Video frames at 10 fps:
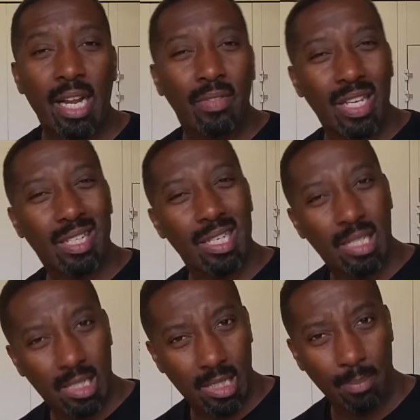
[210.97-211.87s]
there's this
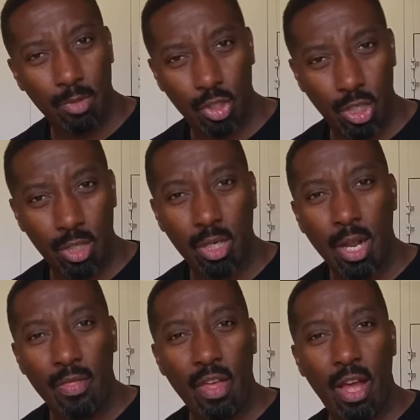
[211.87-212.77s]
assumption
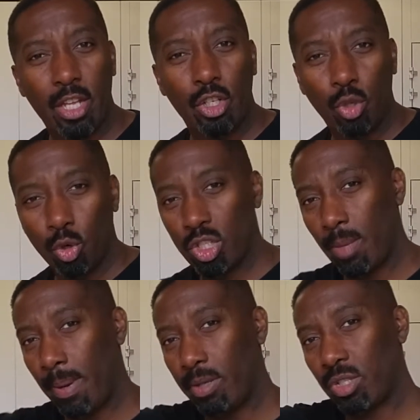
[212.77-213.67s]
that you're
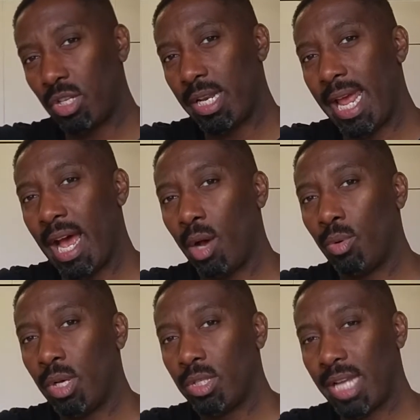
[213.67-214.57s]
supposed to
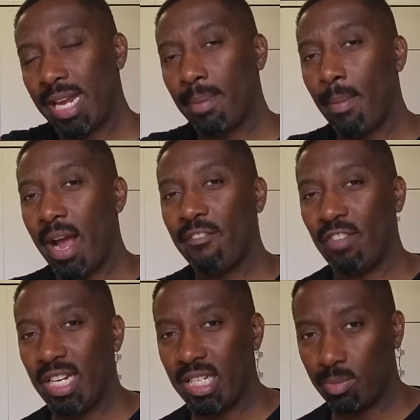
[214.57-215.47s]
now take my
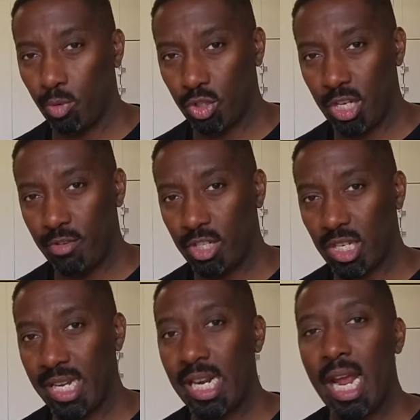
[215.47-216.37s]
feelings more
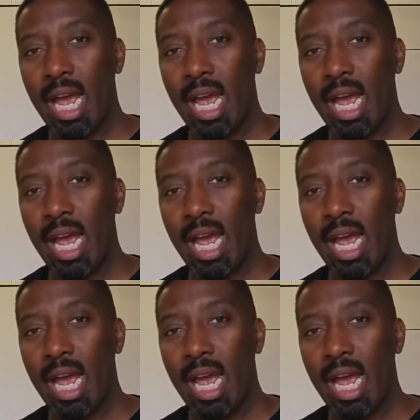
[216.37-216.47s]
seriously